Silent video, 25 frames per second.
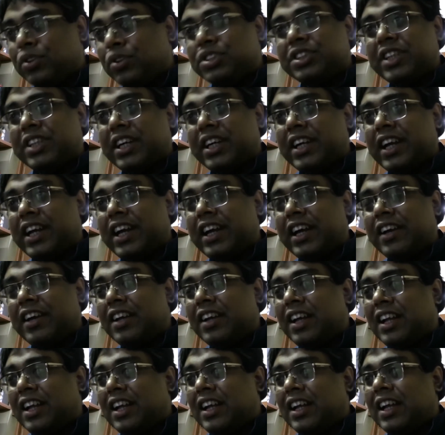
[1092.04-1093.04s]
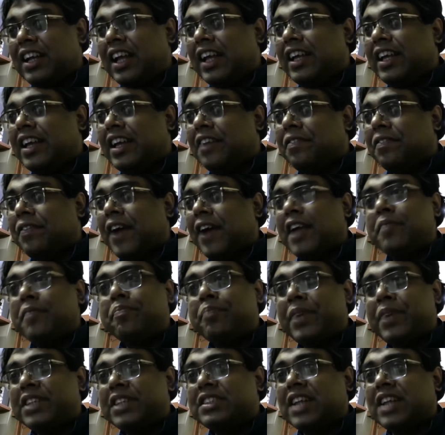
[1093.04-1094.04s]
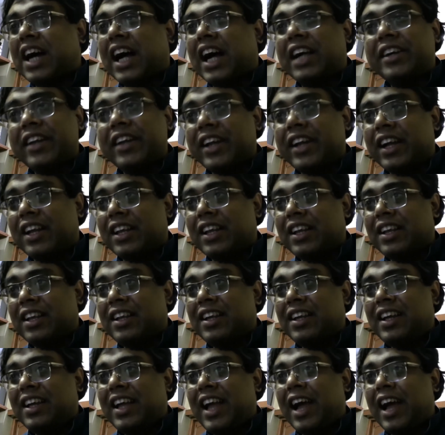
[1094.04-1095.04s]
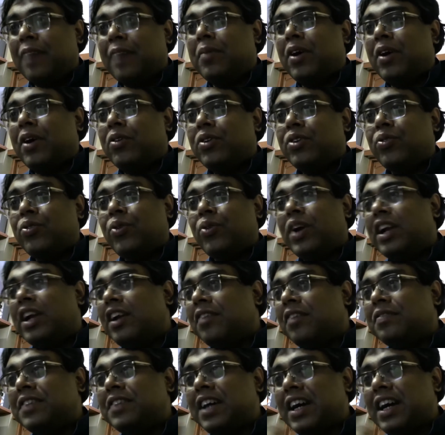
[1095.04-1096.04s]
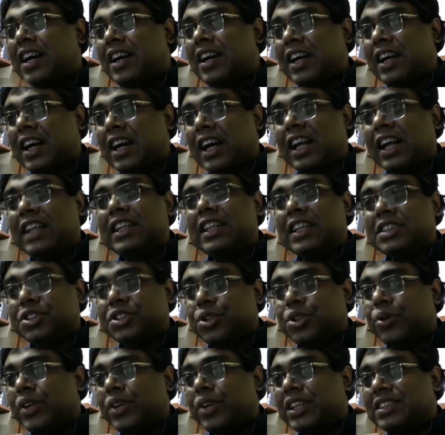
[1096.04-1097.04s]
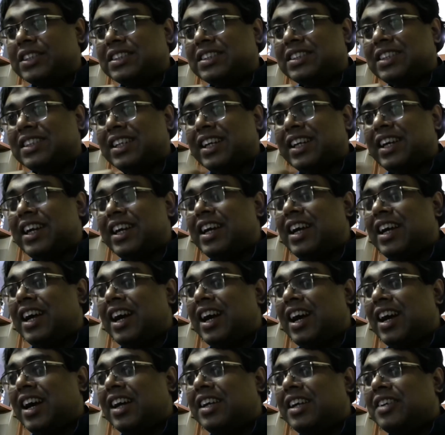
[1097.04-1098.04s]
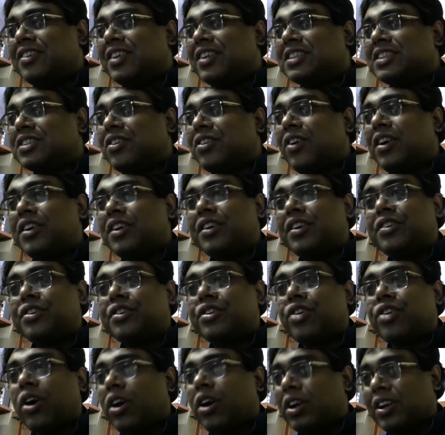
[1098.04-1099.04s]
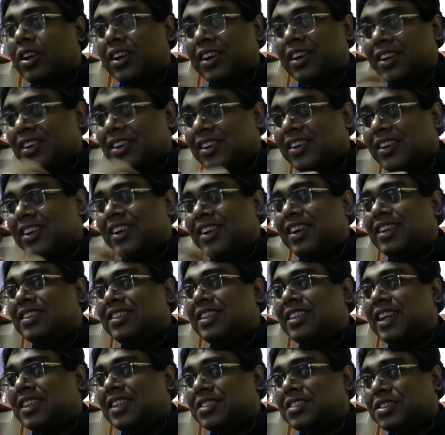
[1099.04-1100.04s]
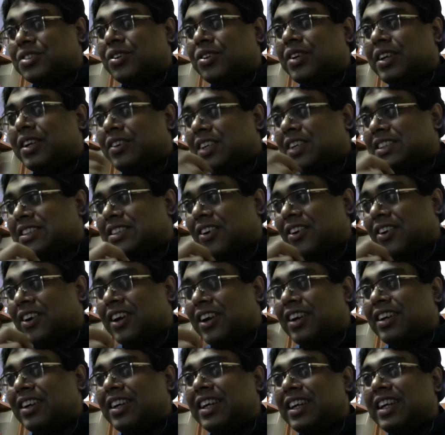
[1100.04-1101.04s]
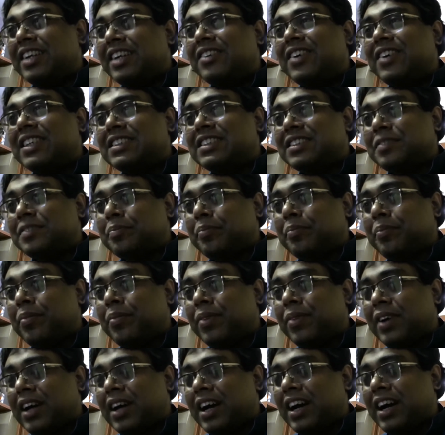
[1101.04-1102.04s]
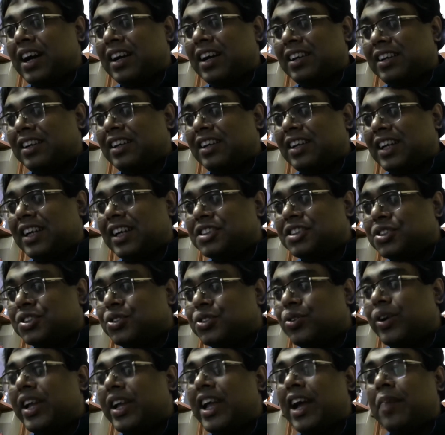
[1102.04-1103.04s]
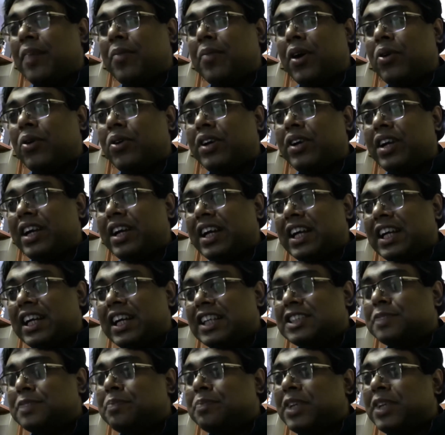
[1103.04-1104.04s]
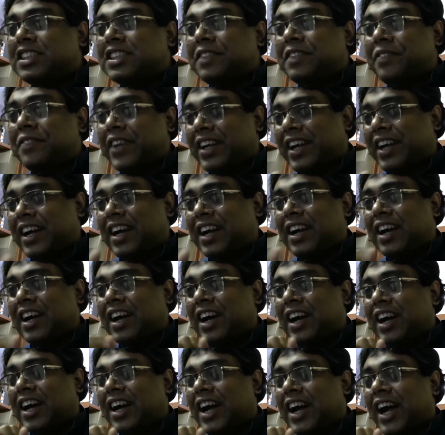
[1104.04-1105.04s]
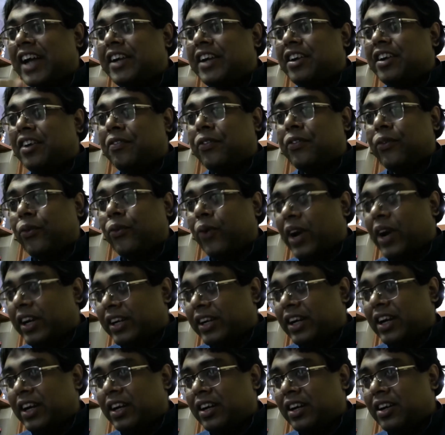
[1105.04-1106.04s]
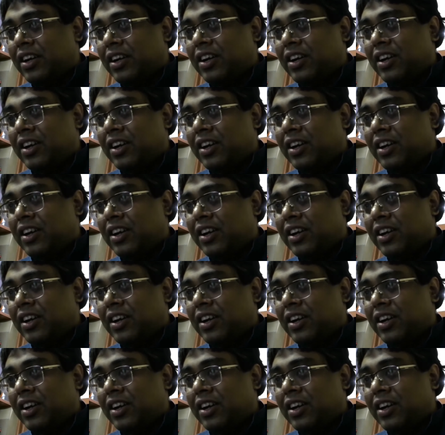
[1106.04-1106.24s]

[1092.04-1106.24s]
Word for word: posted a like a five-page article about one of the Ghanada stories. Uh, it was called Tall. That story was called. It was uh, a story about a specific uh, kind of water,